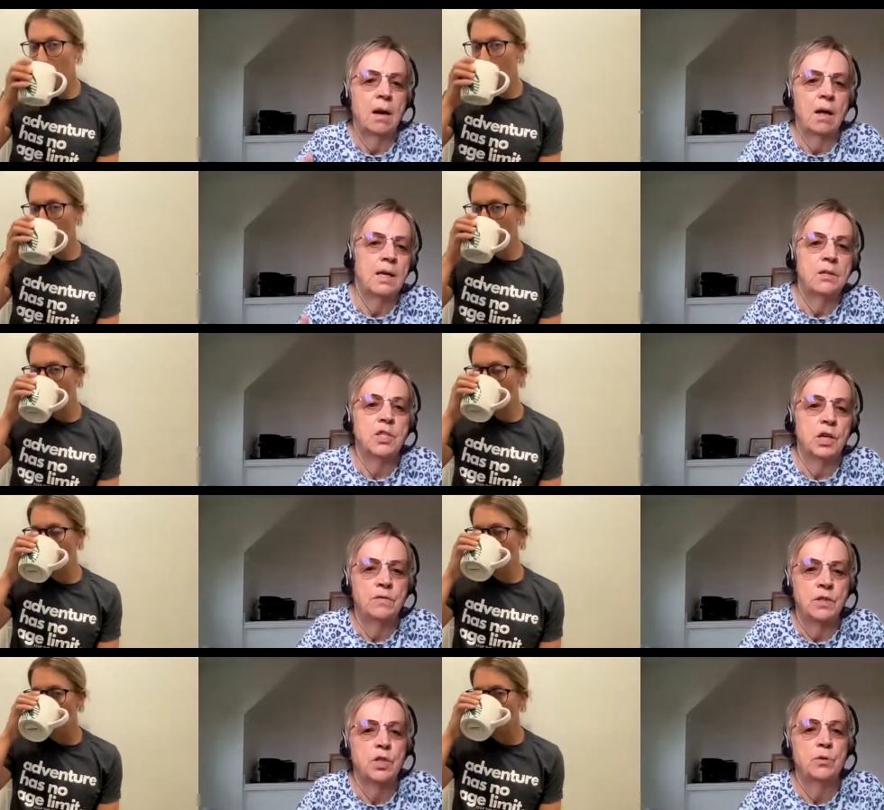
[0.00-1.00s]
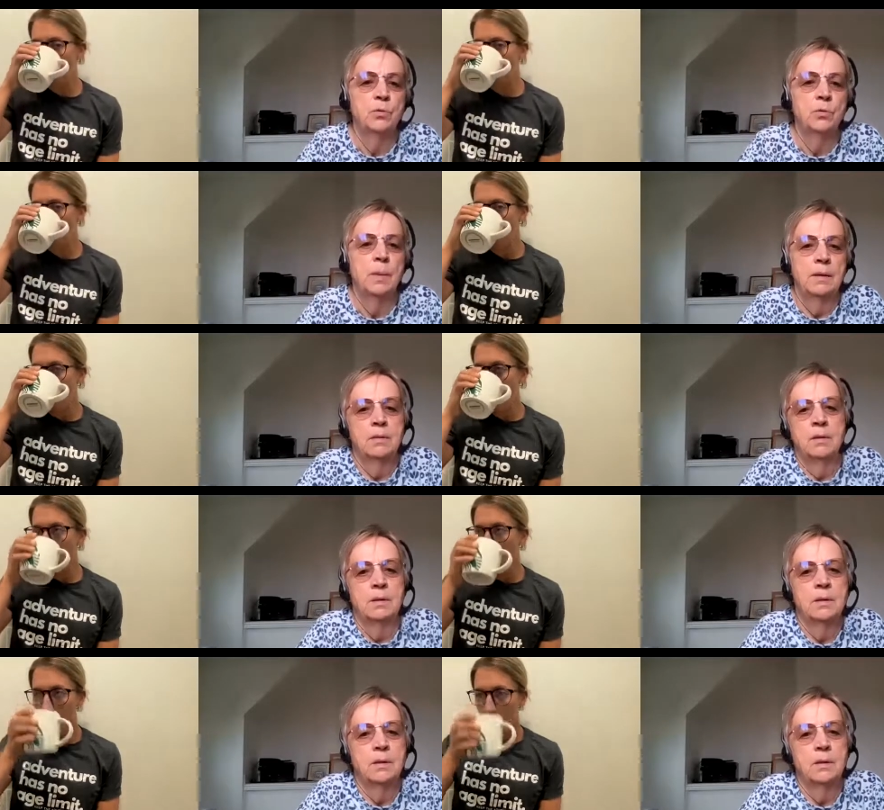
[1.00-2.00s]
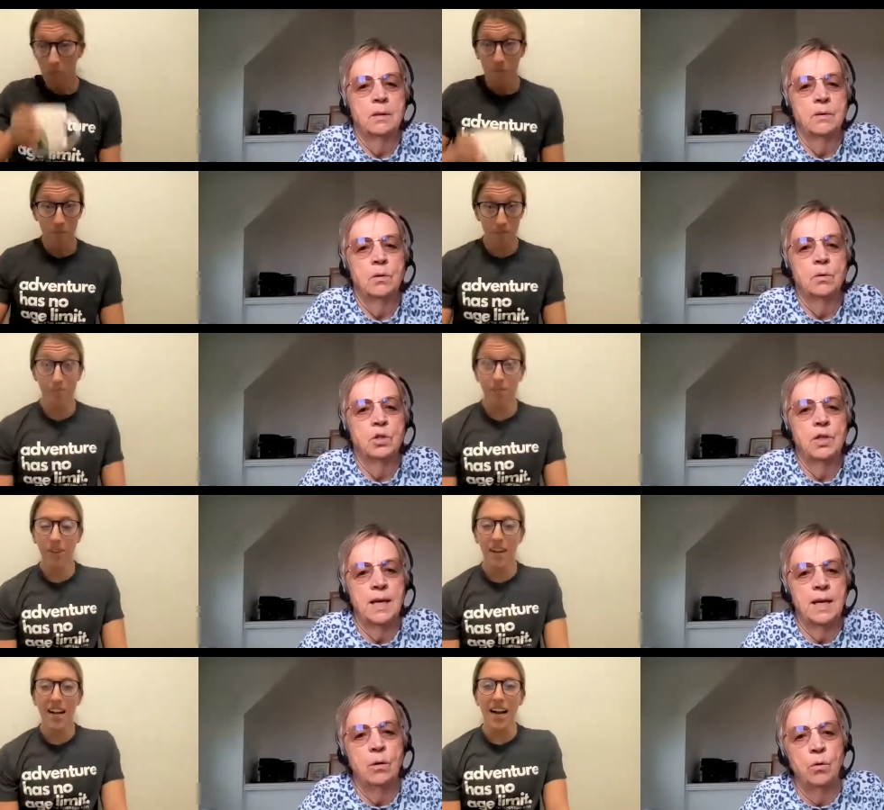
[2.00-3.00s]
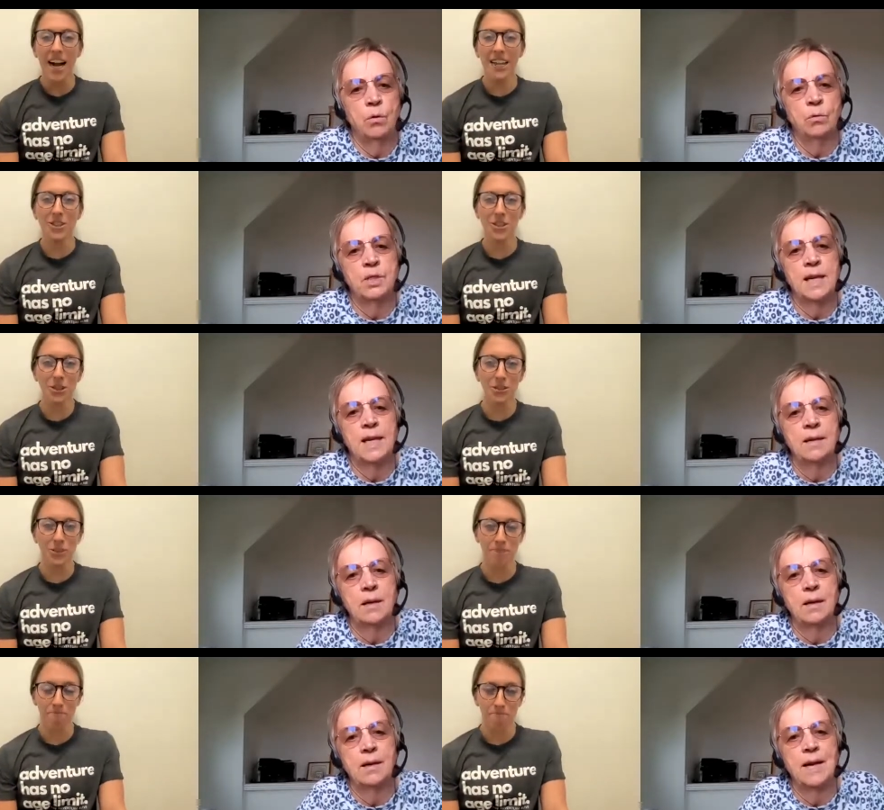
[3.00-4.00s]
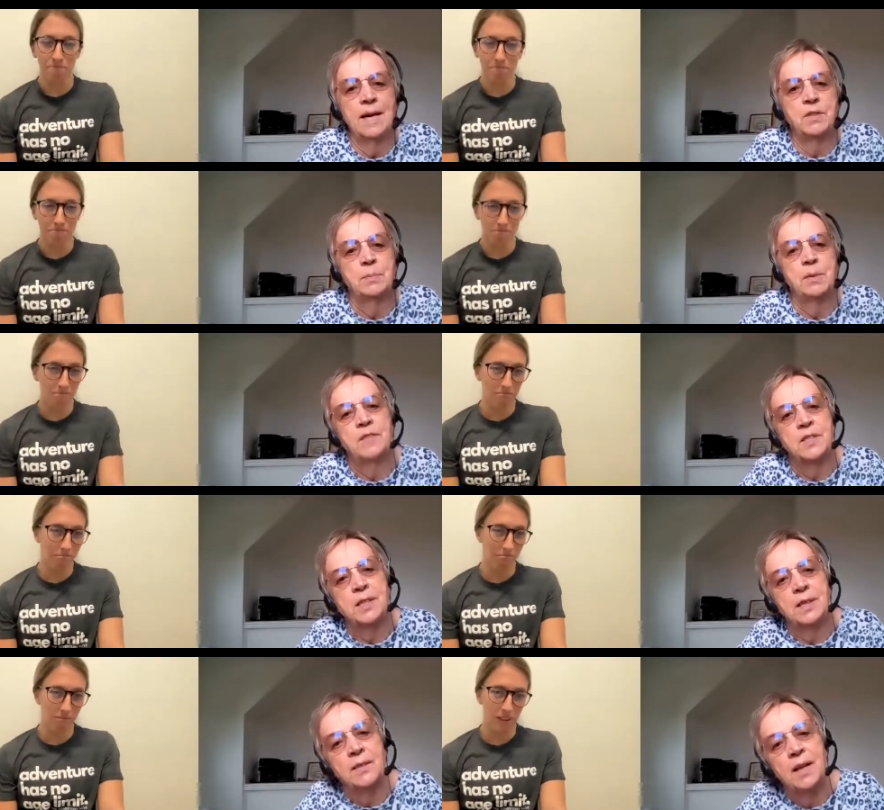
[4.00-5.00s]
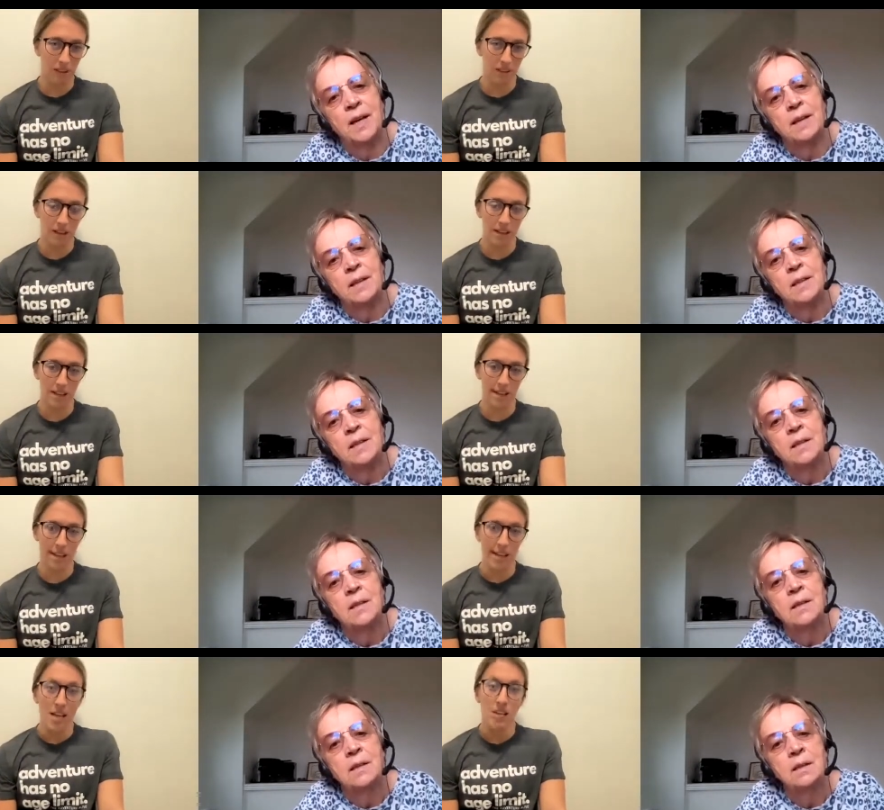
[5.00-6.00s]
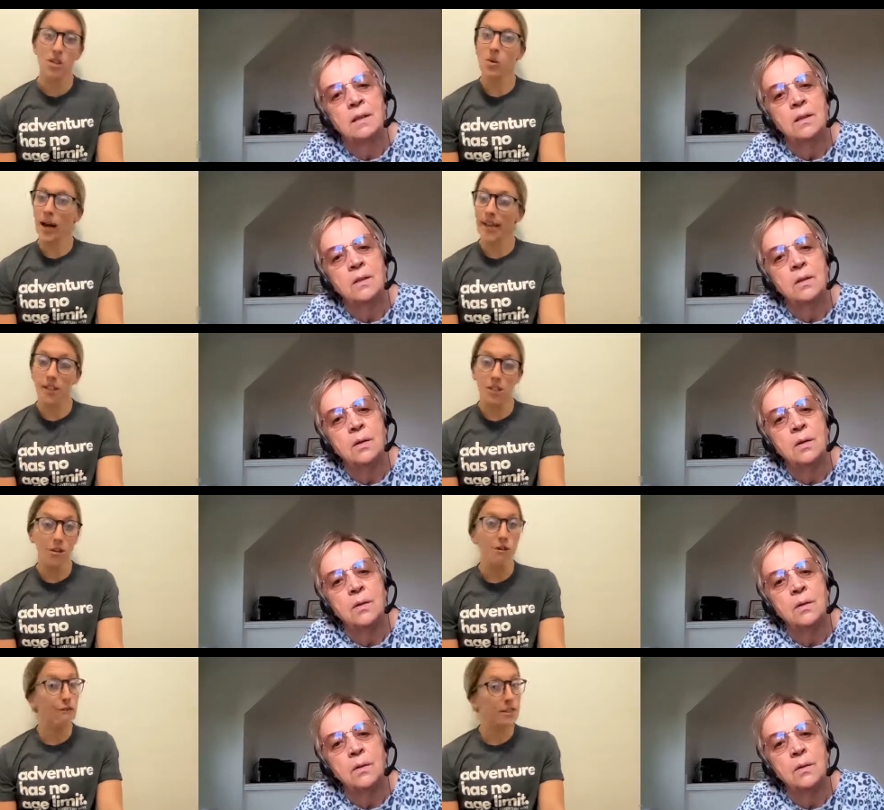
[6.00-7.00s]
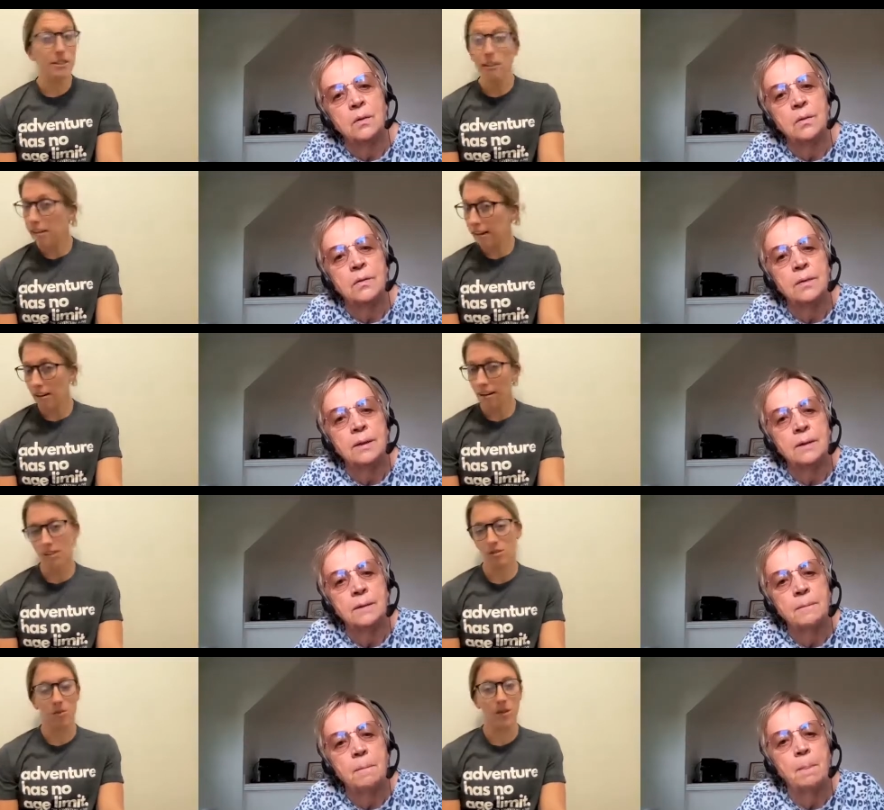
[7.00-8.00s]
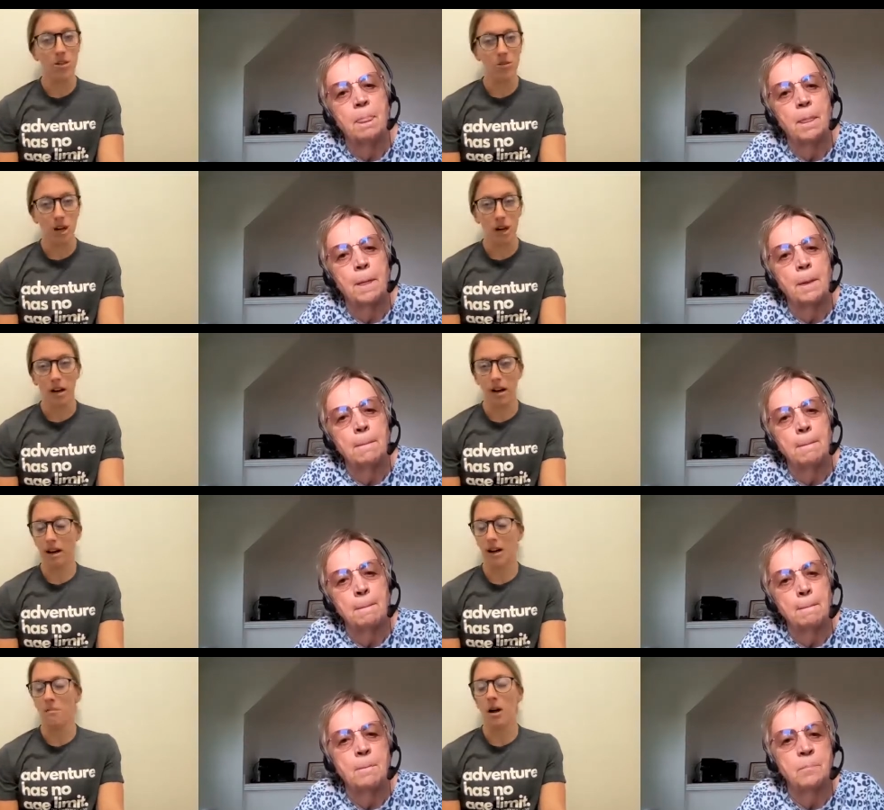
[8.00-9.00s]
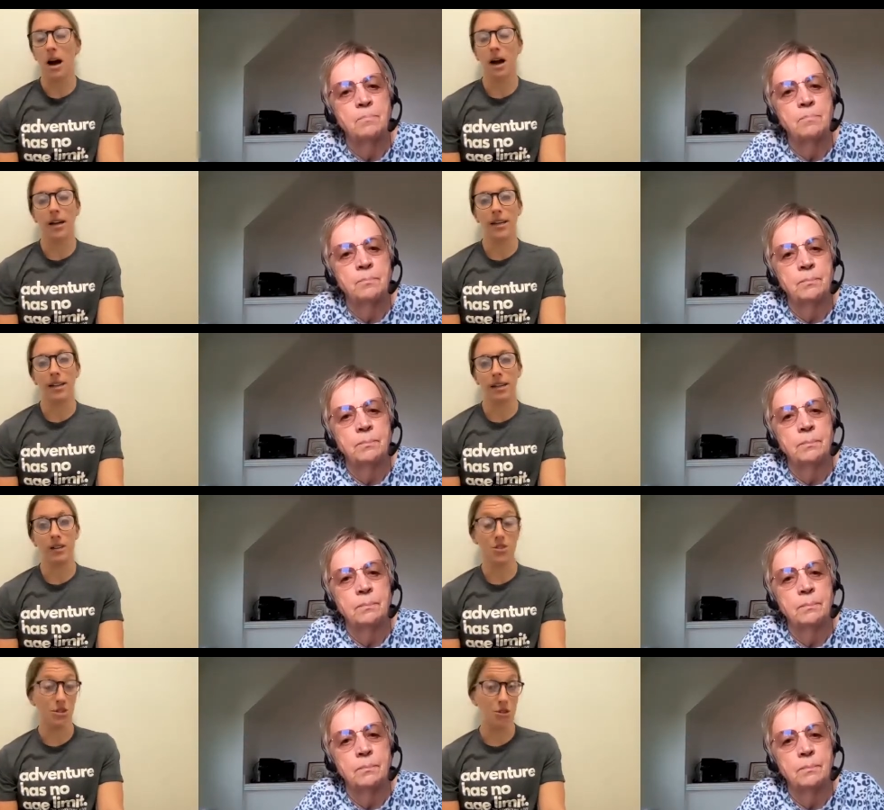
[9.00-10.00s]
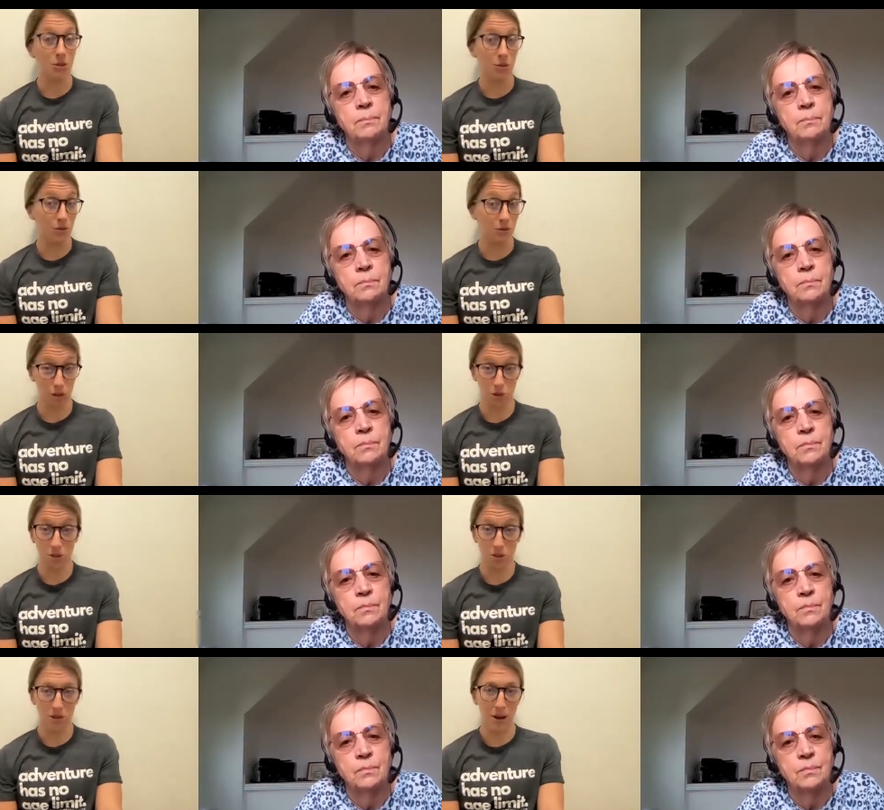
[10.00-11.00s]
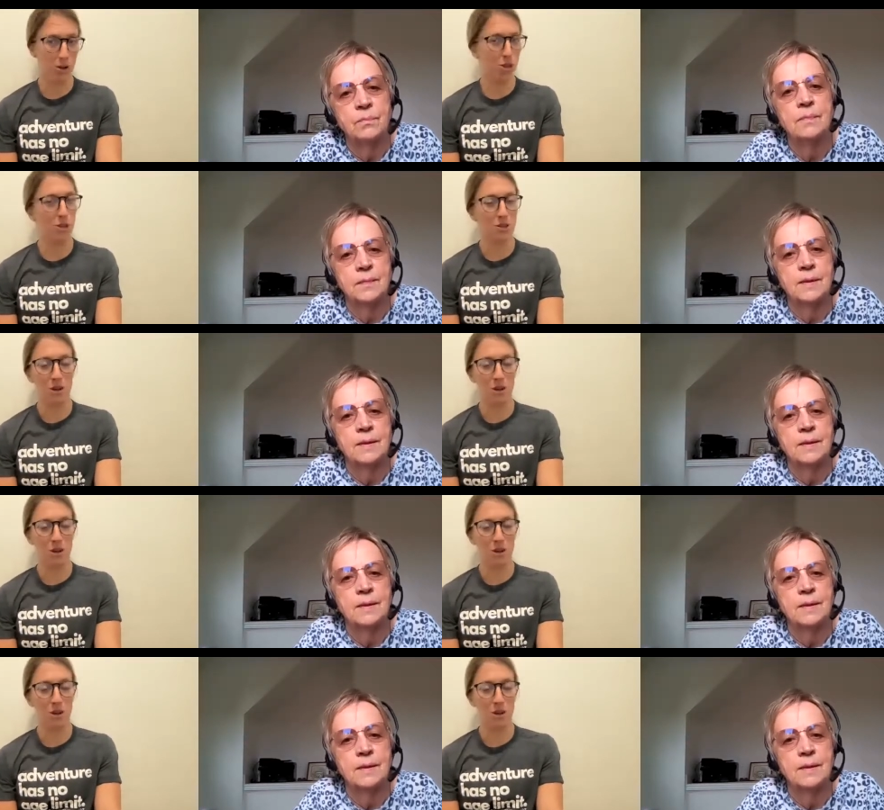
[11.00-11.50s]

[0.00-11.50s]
Speaker 1: clients over Zoom? or do they or do they have to be physically there?
Speaker 2: So I can do physically there. So I'm in Utah. Um, I can do virtual. So I actually just